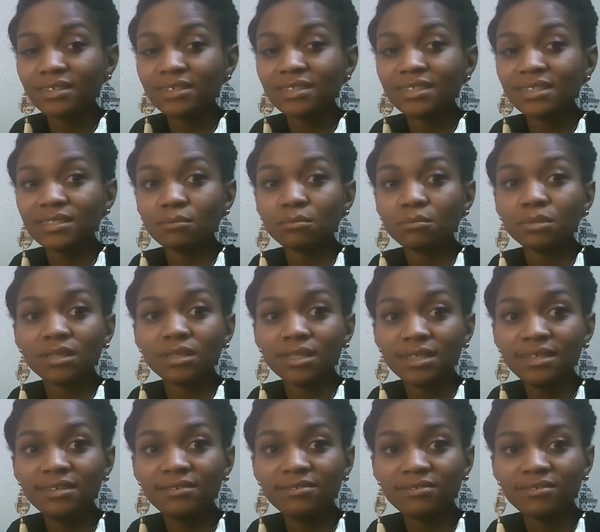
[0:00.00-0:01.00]
It's the
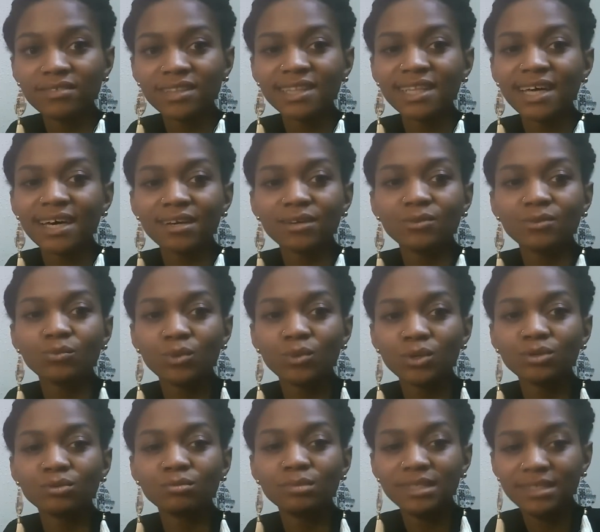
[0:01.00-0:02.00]
belief that it
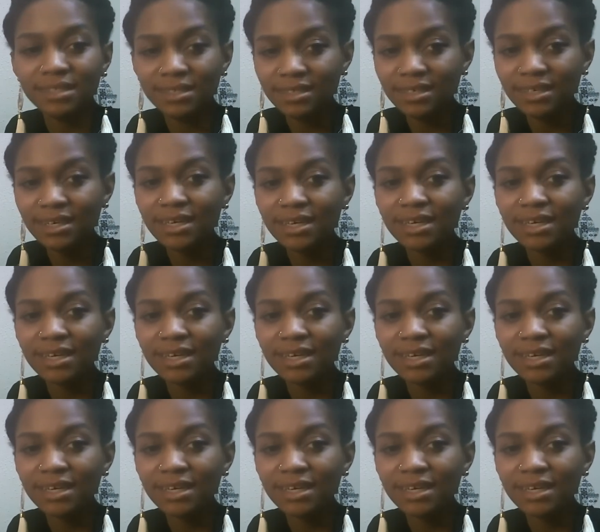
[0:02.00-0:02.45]
will be,